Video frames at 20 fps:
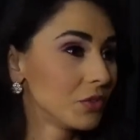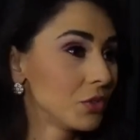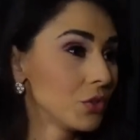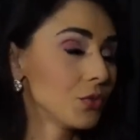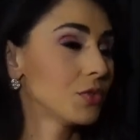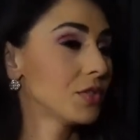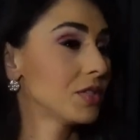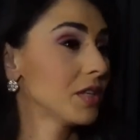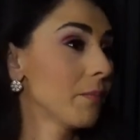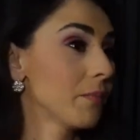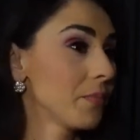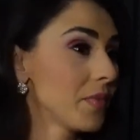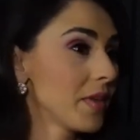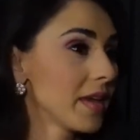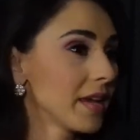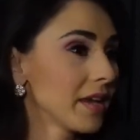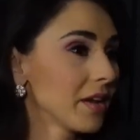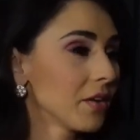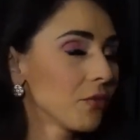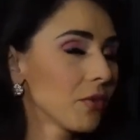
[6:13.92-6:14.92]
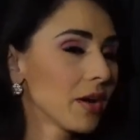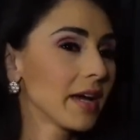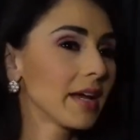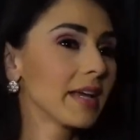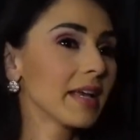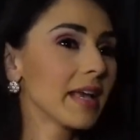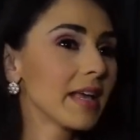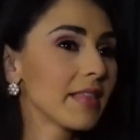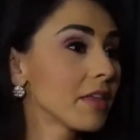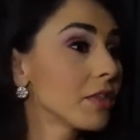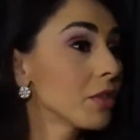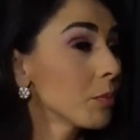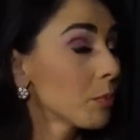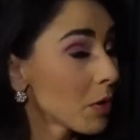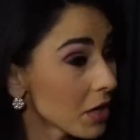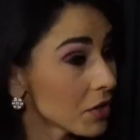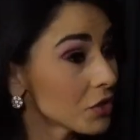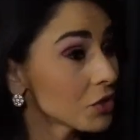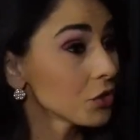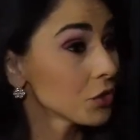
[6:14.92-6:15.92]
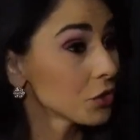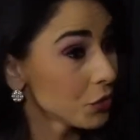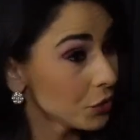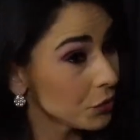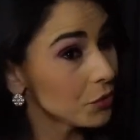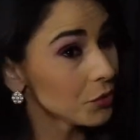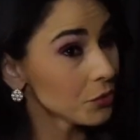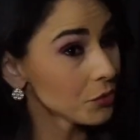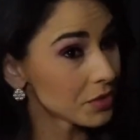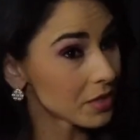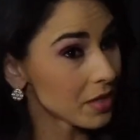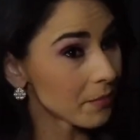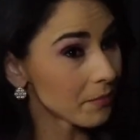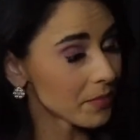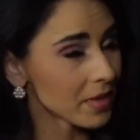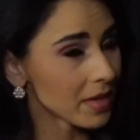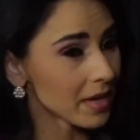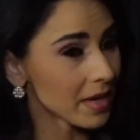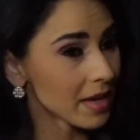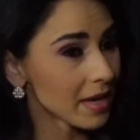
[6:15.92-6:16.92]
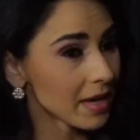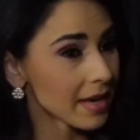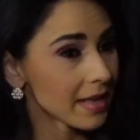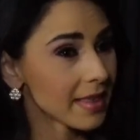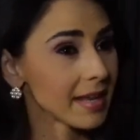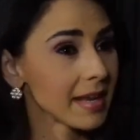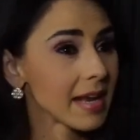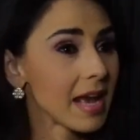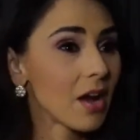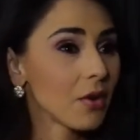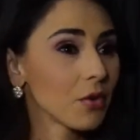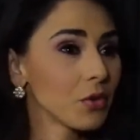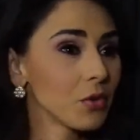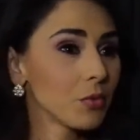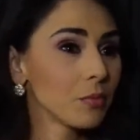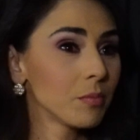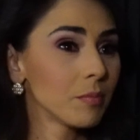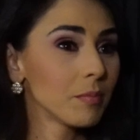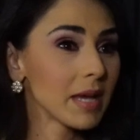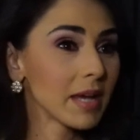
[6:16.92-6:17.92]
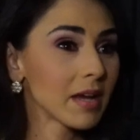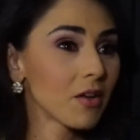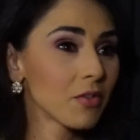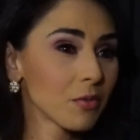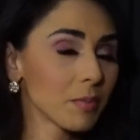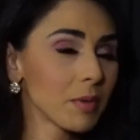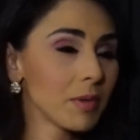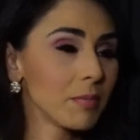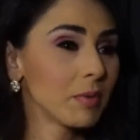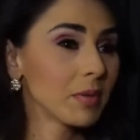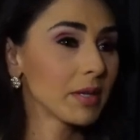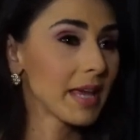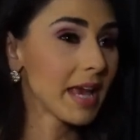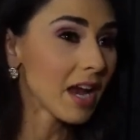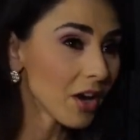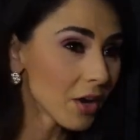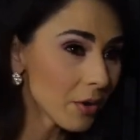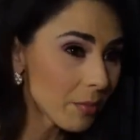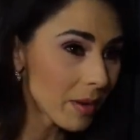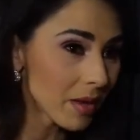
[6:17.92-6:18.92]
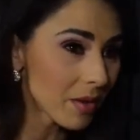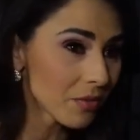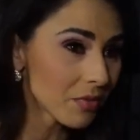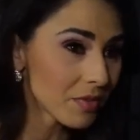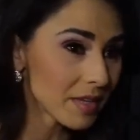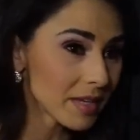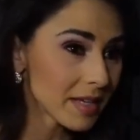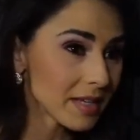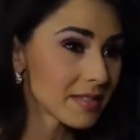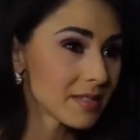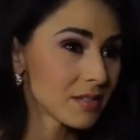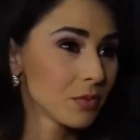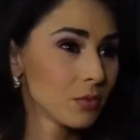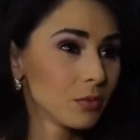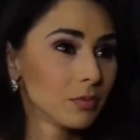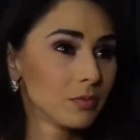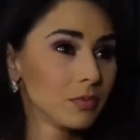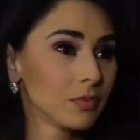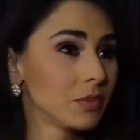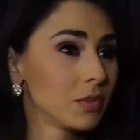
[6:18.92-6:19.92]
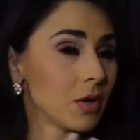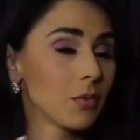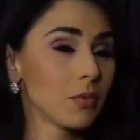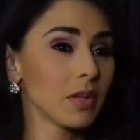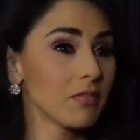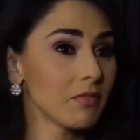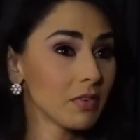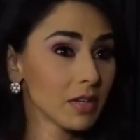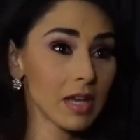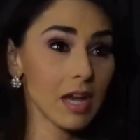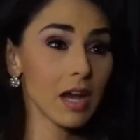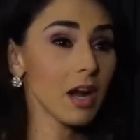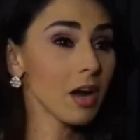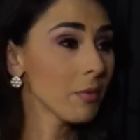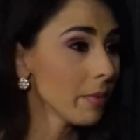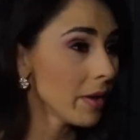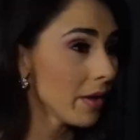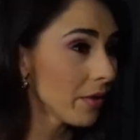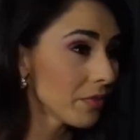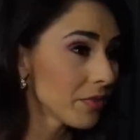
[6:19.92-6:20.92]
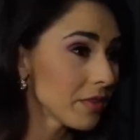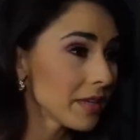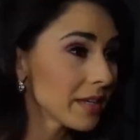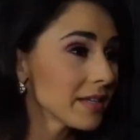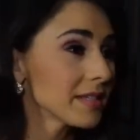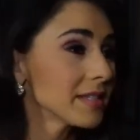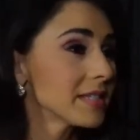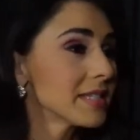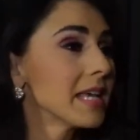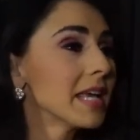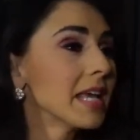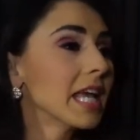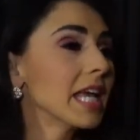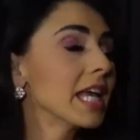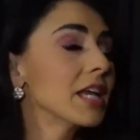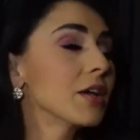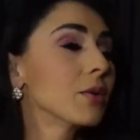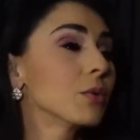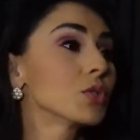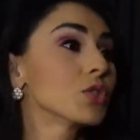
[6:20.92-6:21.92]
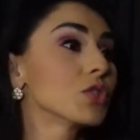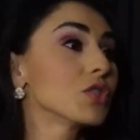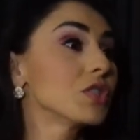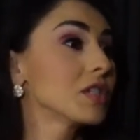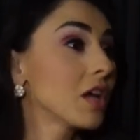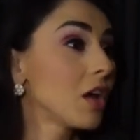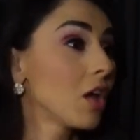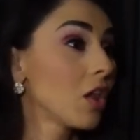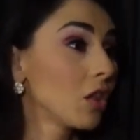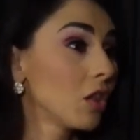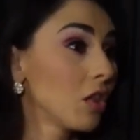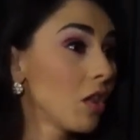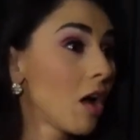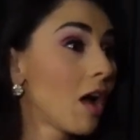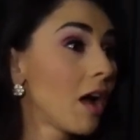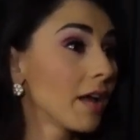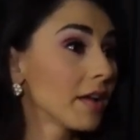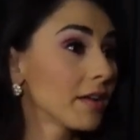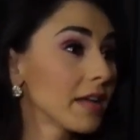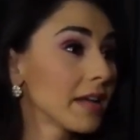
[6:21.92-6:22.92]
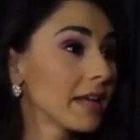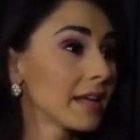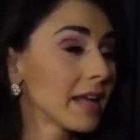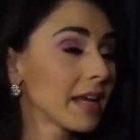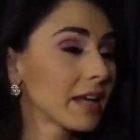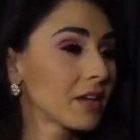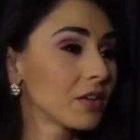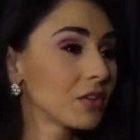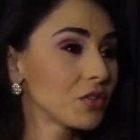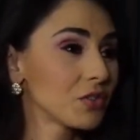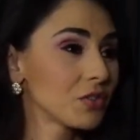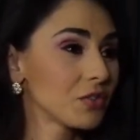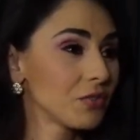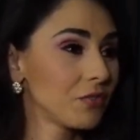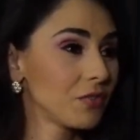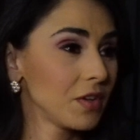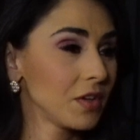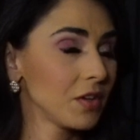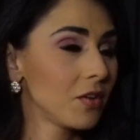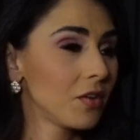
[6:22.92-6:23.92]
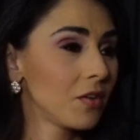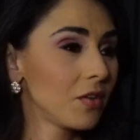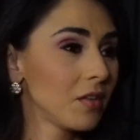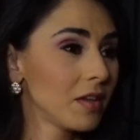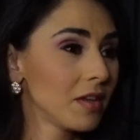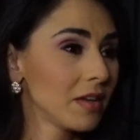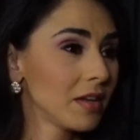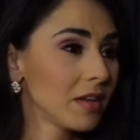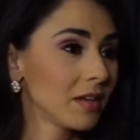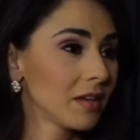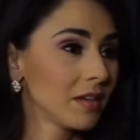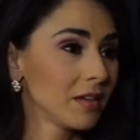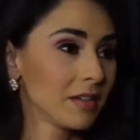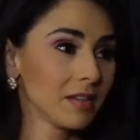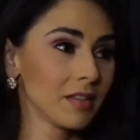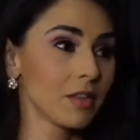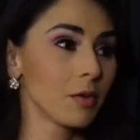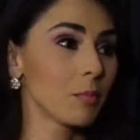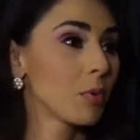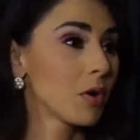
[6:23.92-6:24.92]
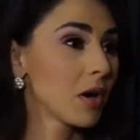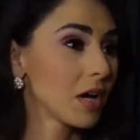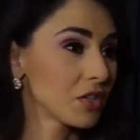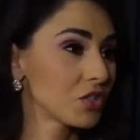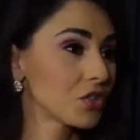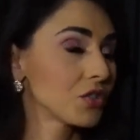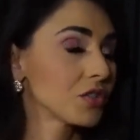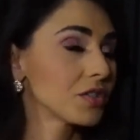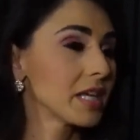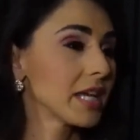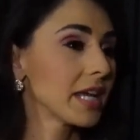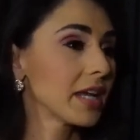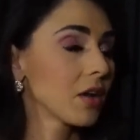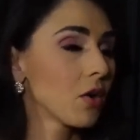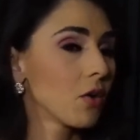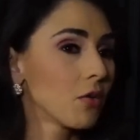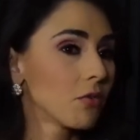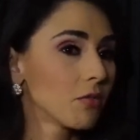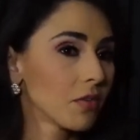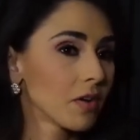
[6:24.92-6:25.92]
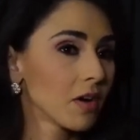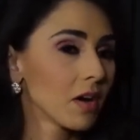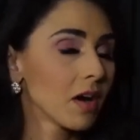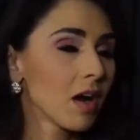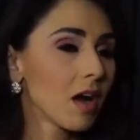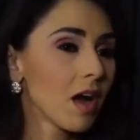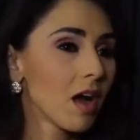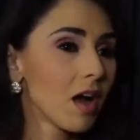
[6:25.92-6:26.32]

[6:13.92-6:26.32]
do something, right? And then the pressure to do something. And then how do you make other people care about this who don't even care about this? It was just a lot. And I could just feel the pressure take over.